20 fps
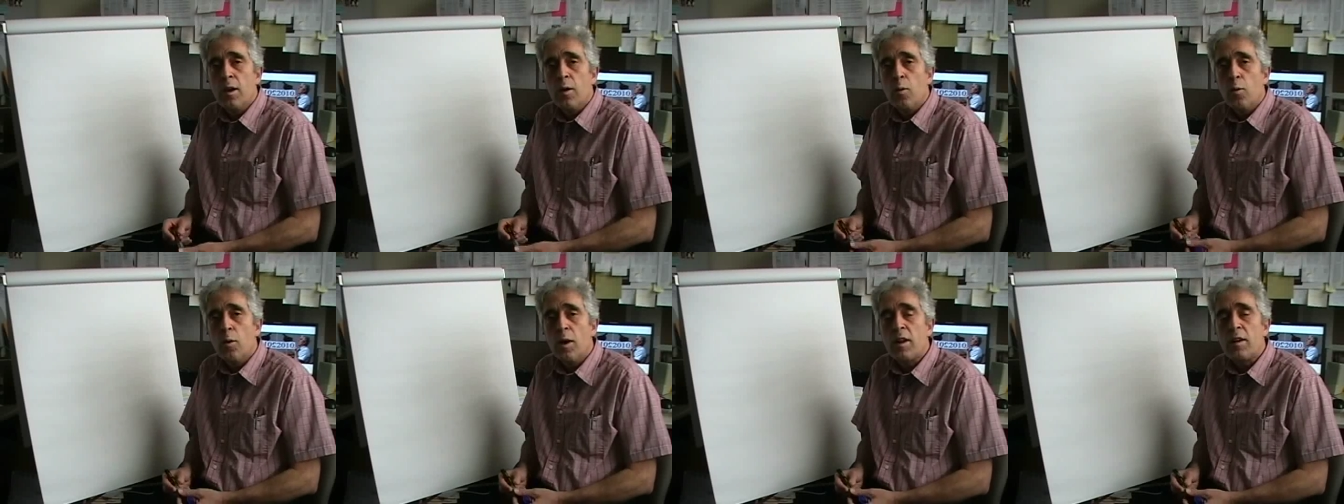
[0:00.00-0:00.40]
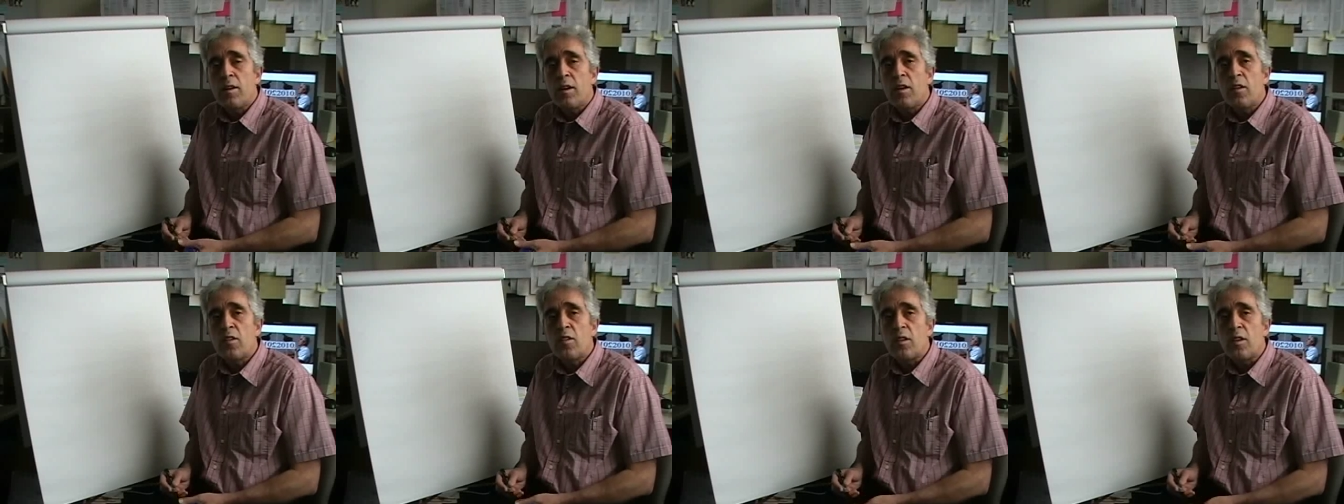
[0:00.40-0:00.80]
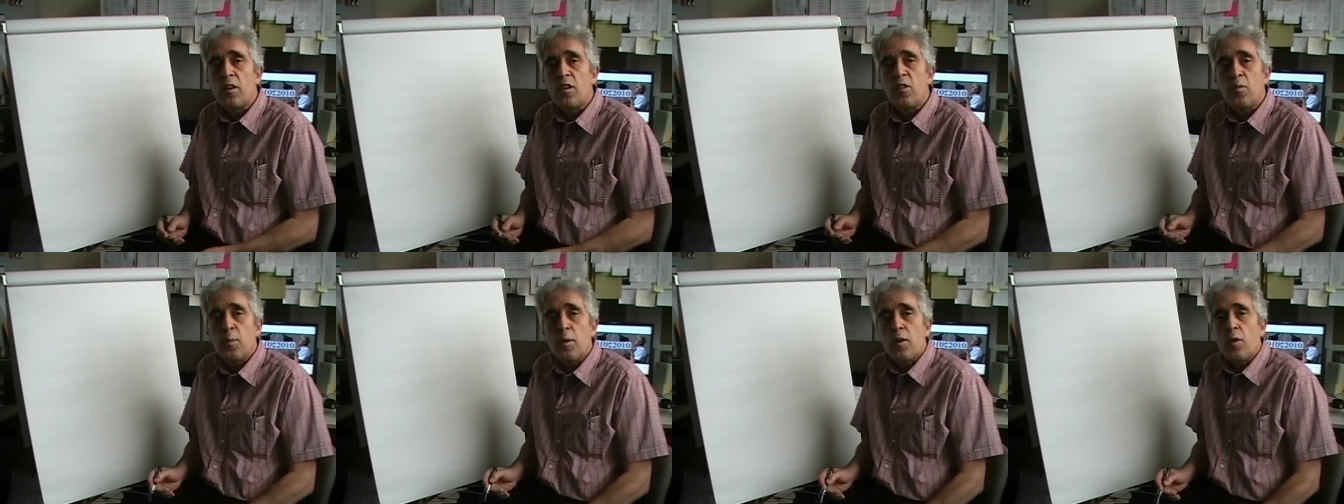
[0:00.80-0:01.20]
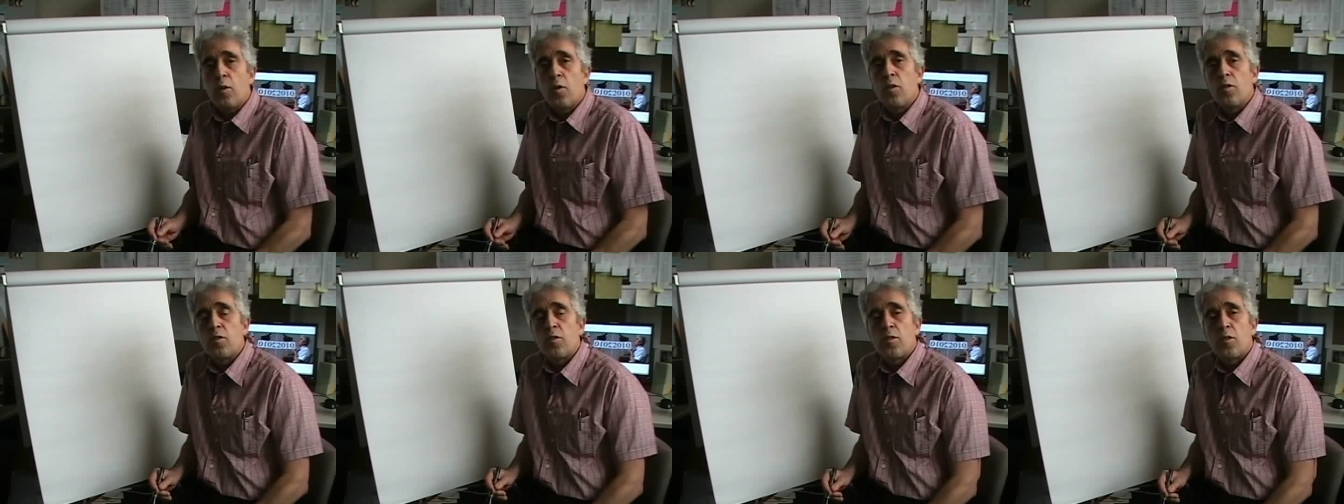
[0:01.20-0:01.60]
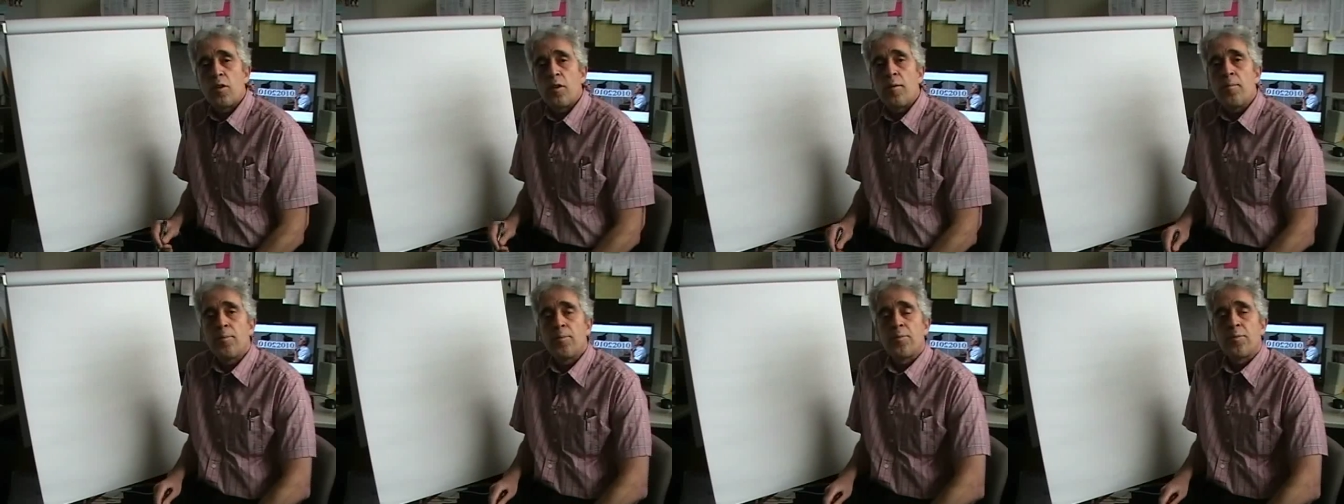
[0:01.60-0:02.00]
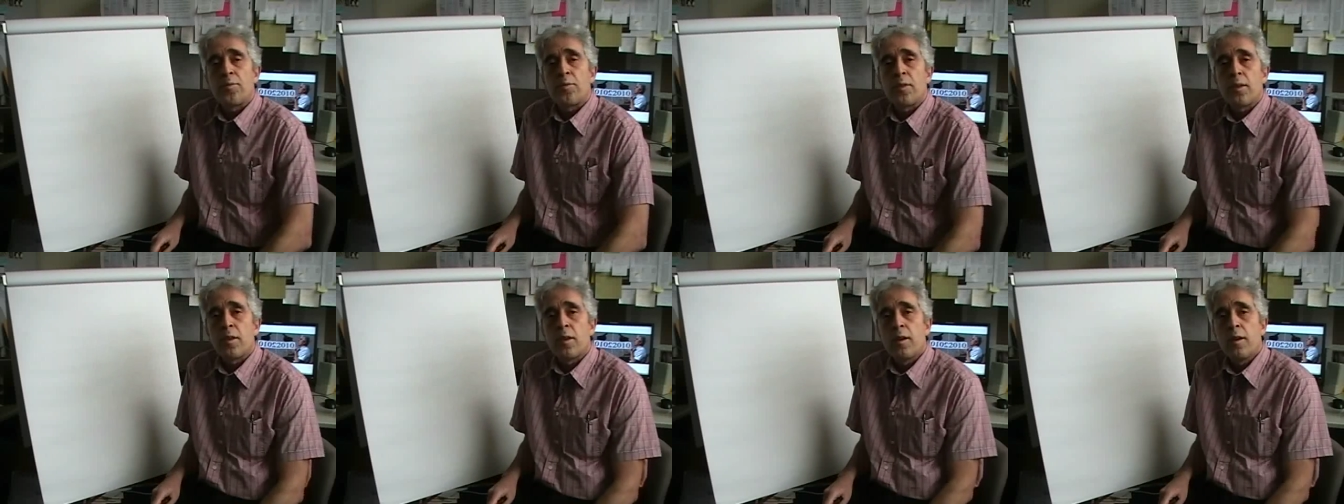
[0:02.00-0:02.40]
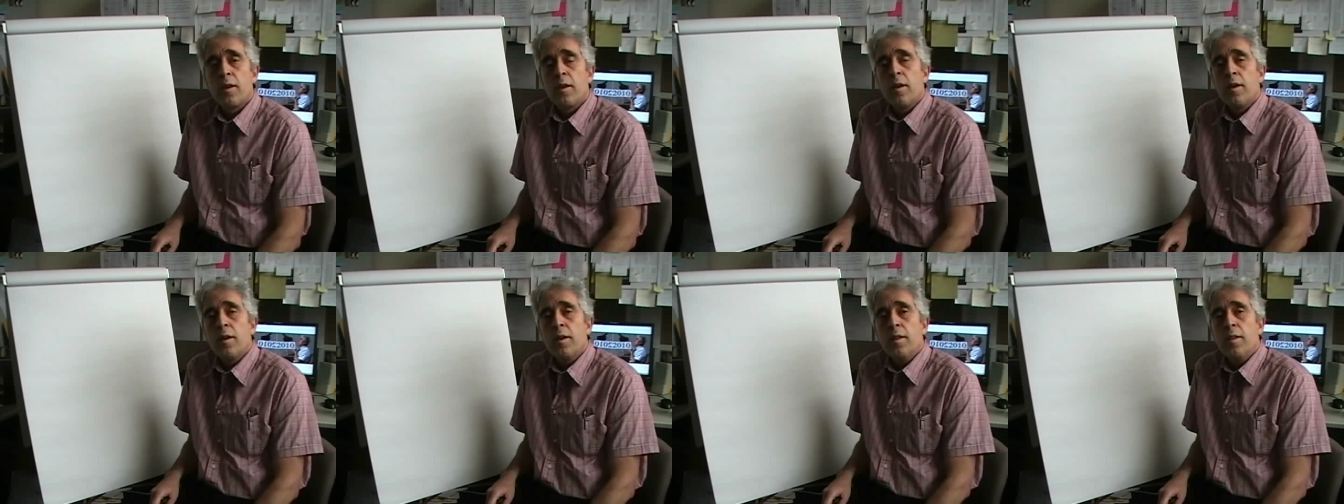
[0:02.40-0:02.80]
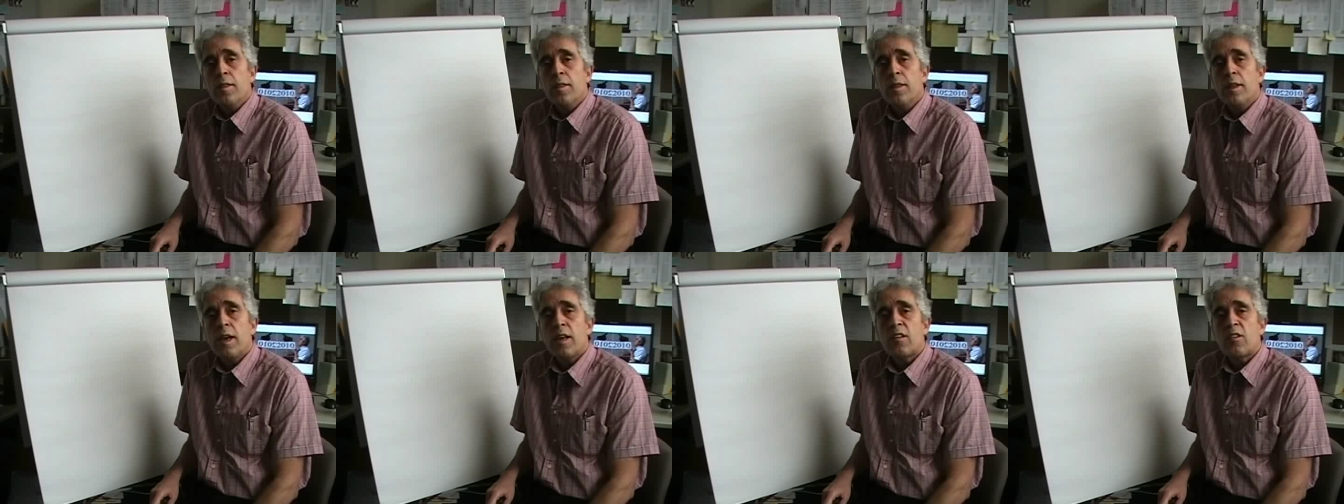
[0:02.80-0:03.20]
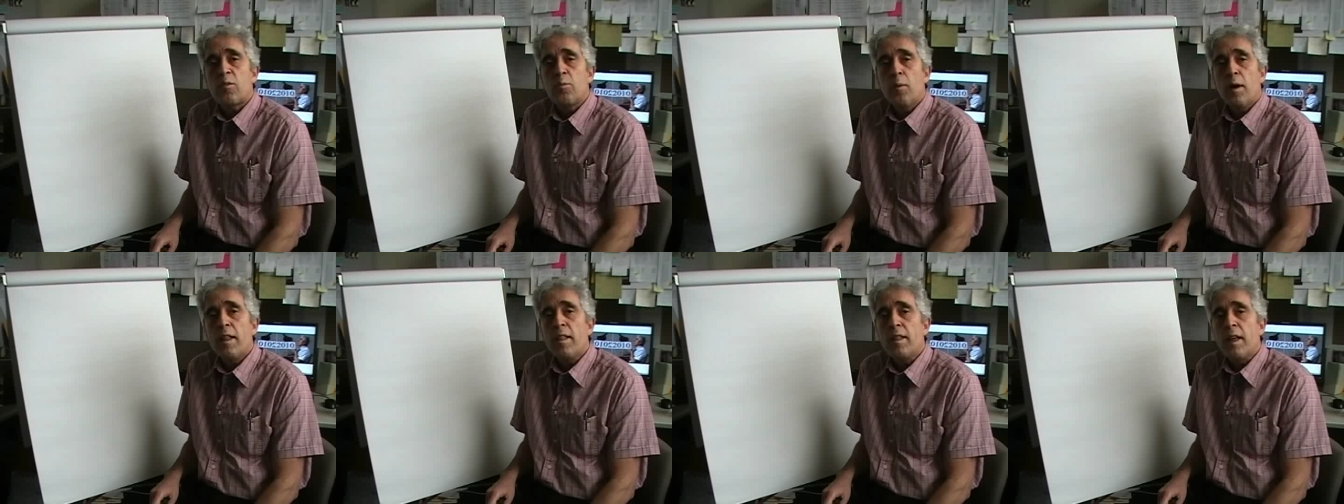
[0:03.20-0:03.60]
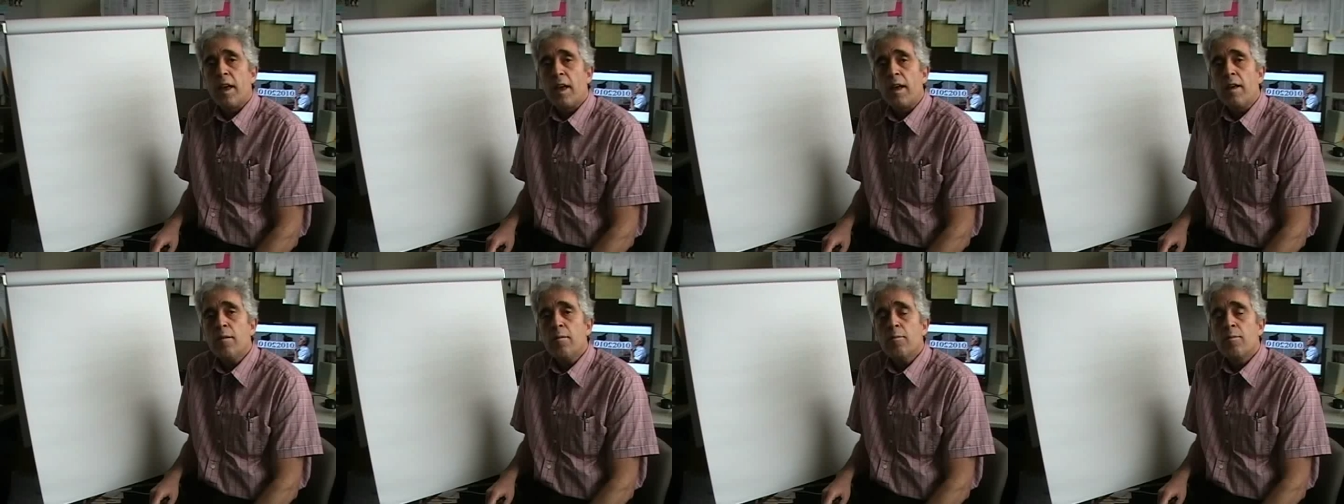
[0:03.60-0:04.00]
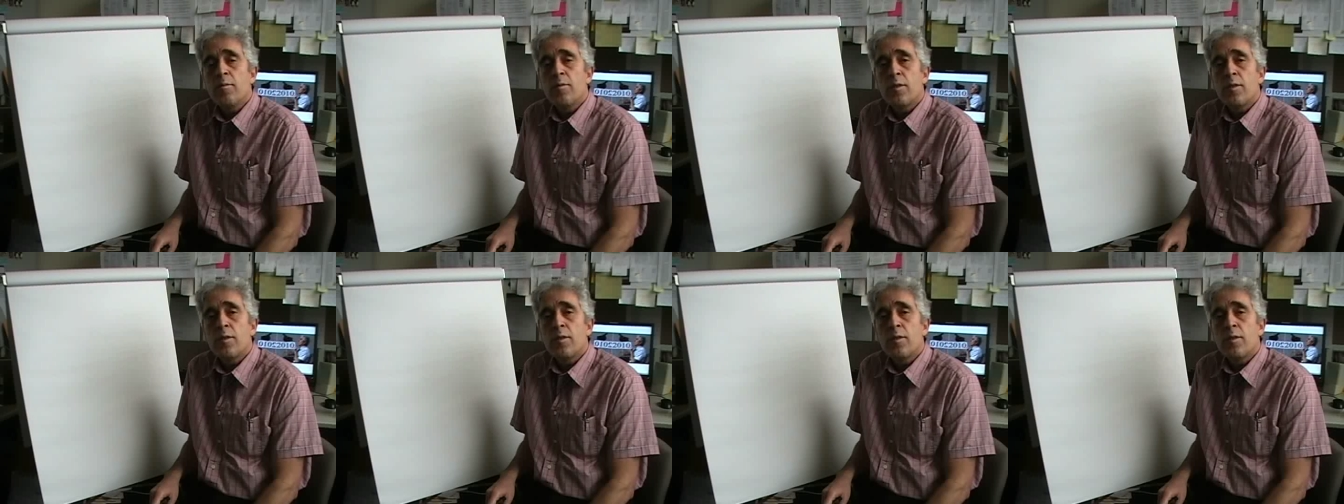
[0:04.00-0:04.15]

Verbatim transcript: One reason is because uh, next Monday,